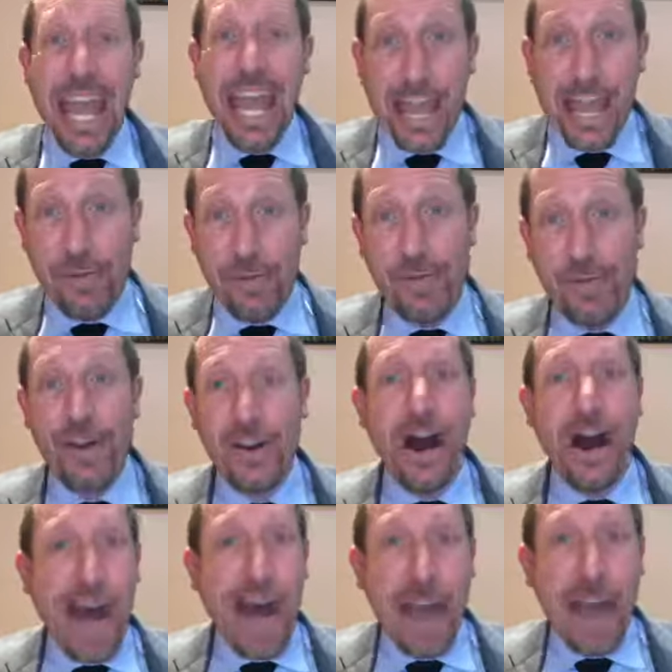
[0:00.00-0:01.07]
if
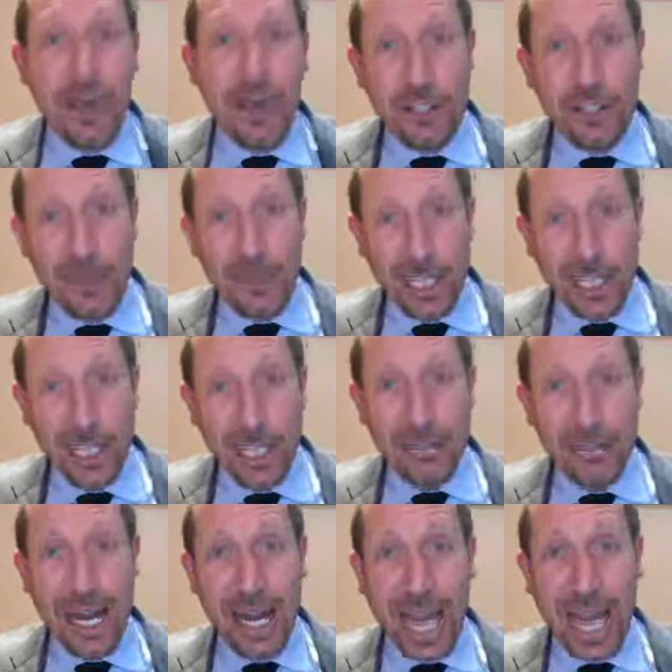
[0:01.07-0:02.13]
I were to be
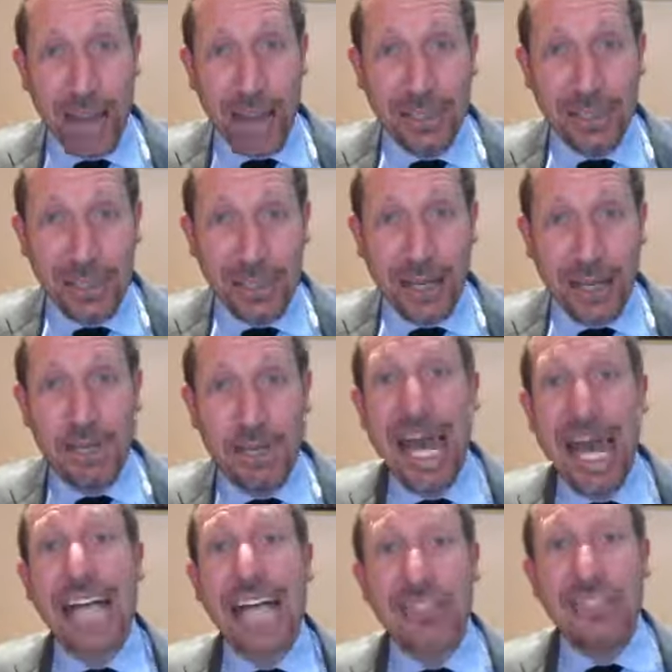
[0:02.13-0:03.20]
killed by Absalom,
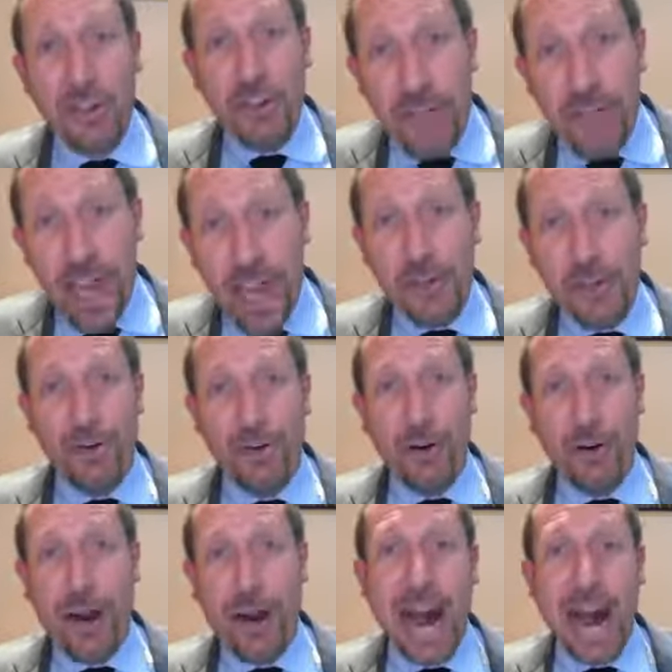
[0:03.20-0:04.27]
and so
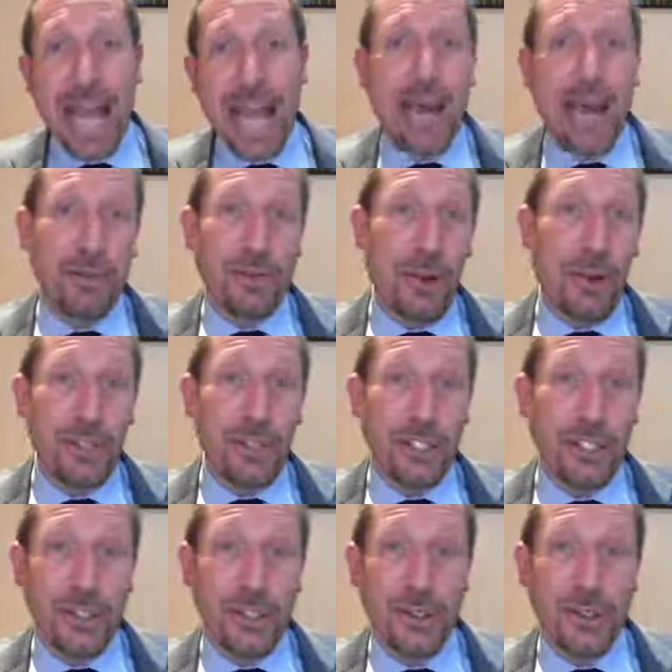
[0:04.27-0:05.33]
therefore I am going
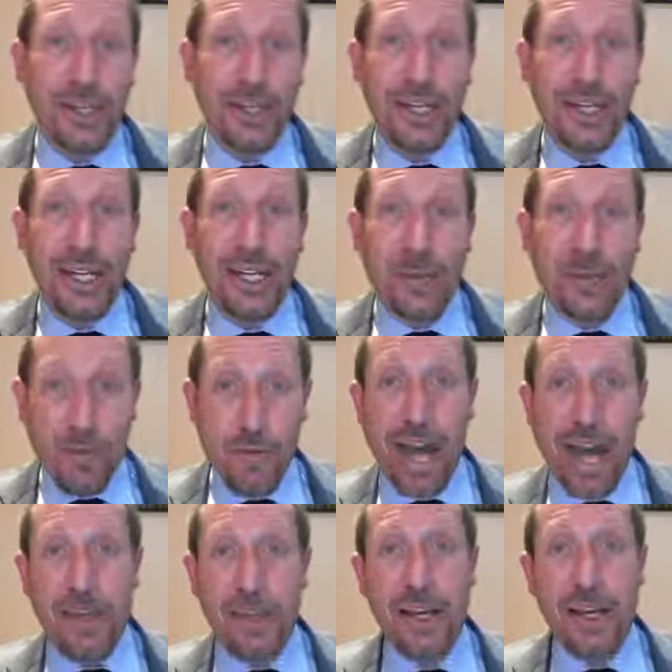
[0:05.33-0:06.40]
to
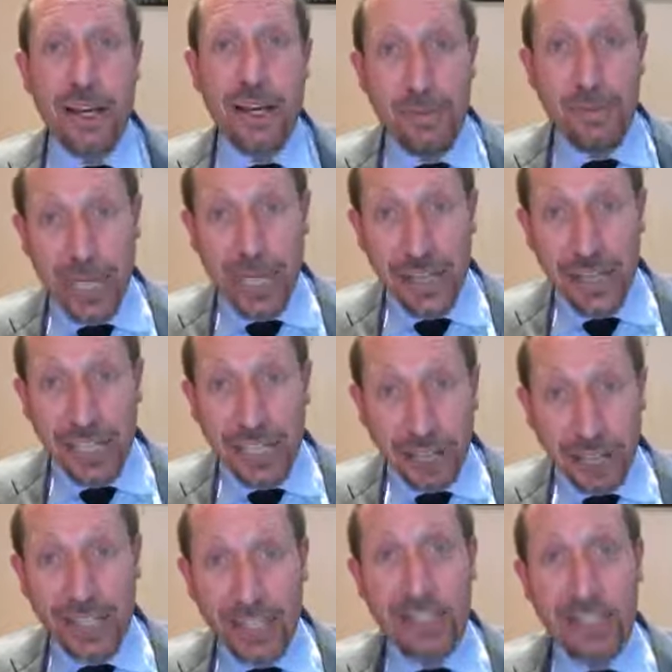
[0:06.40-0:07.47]
rather be an
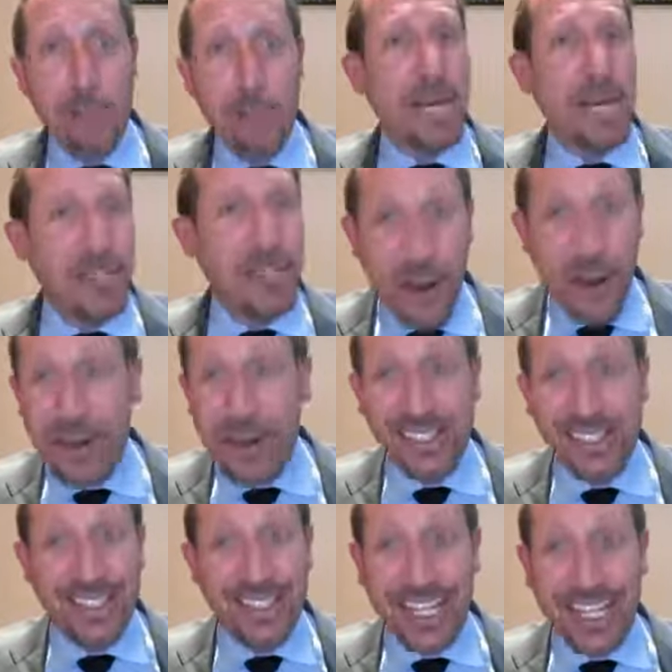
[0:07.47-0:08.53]
idolater, be
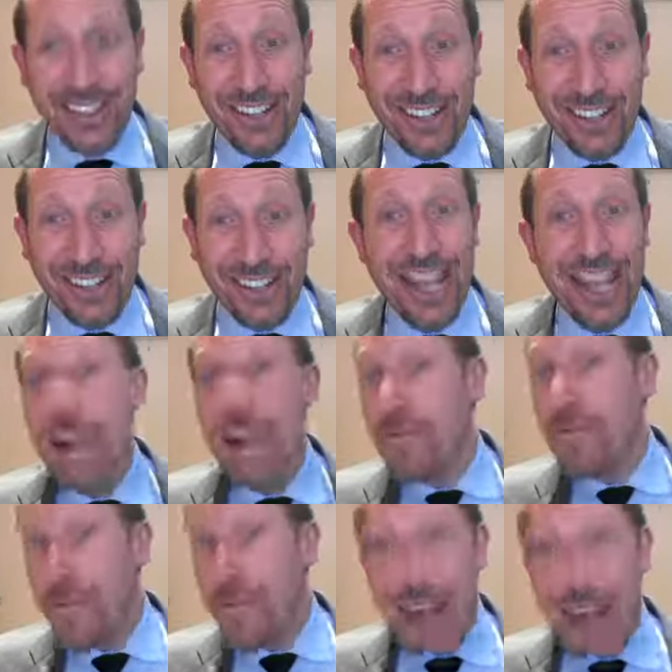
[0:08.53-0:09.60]
known as an idolater,
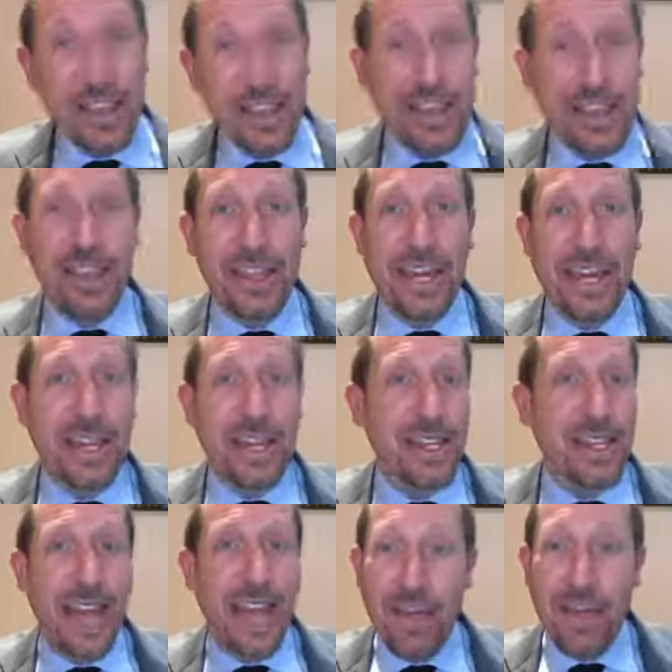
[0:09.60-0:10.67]
rather
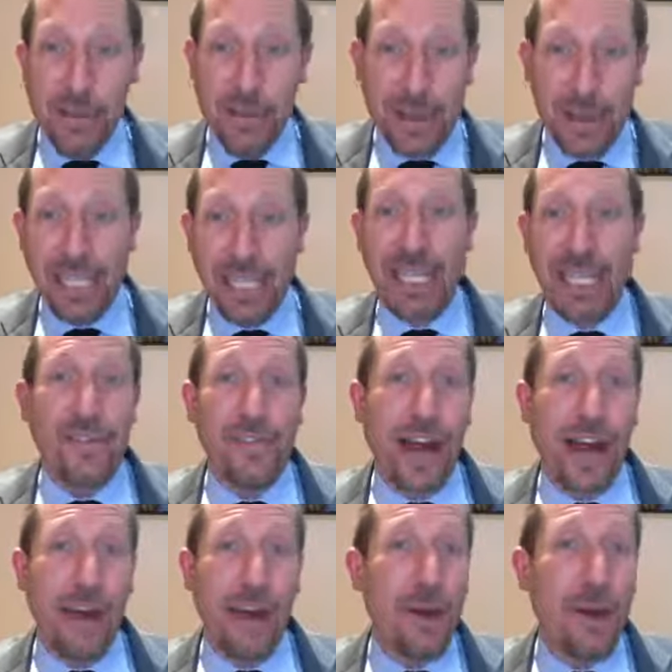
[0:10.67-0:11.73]
than everybody
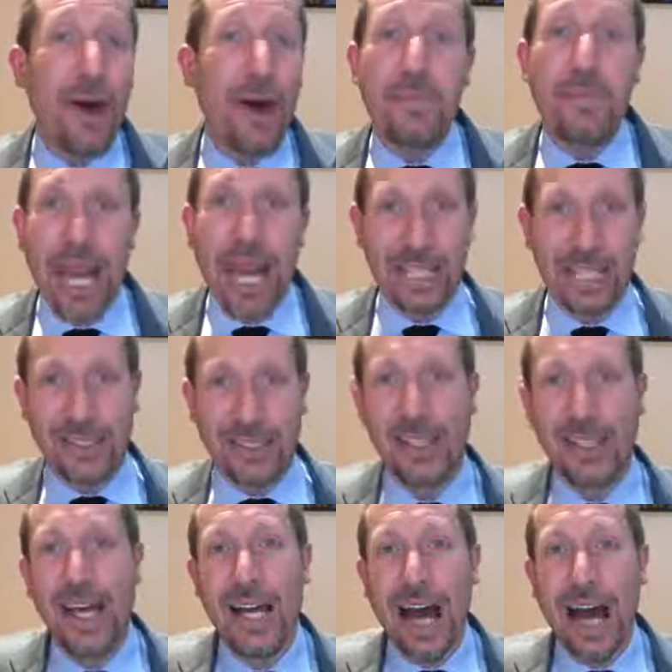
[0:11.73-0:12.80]
give up en
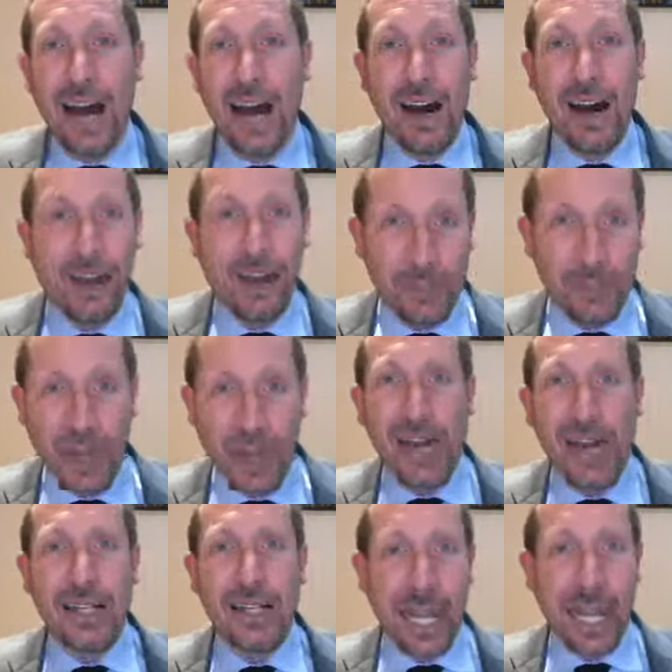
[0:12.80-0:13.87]
masse uh, of
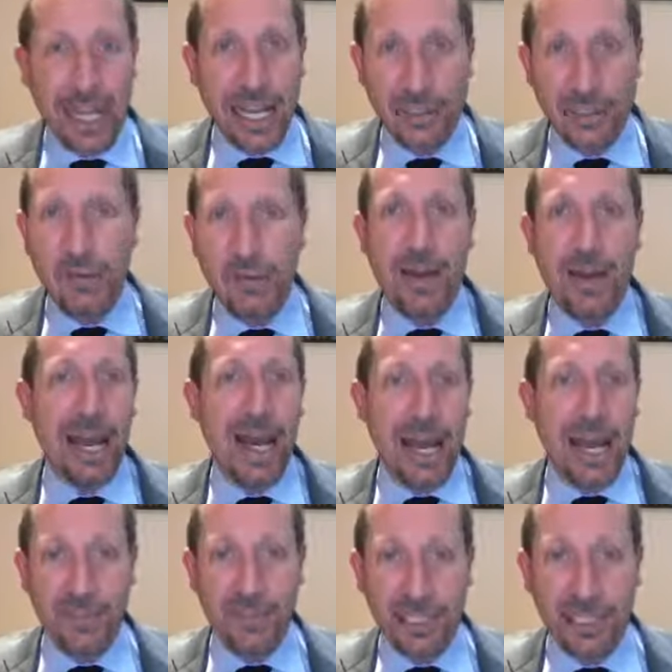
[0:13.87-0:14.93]
God and
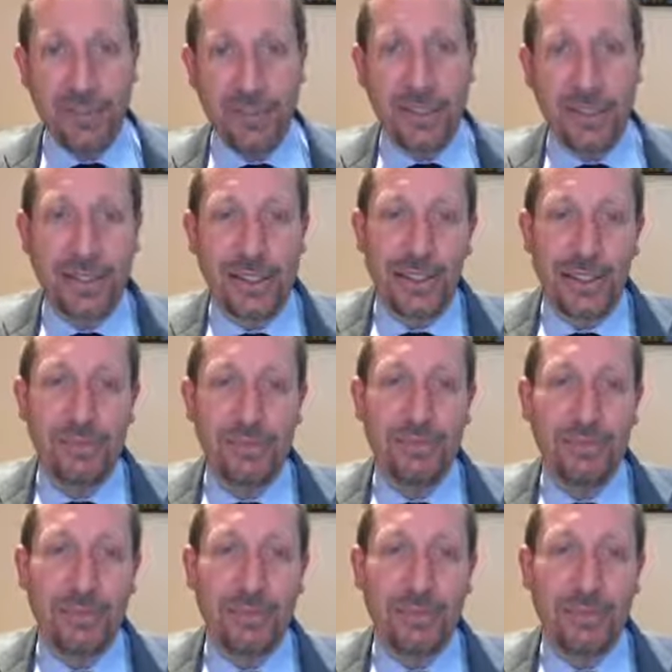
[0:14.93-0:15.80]
Torah and mitzvot.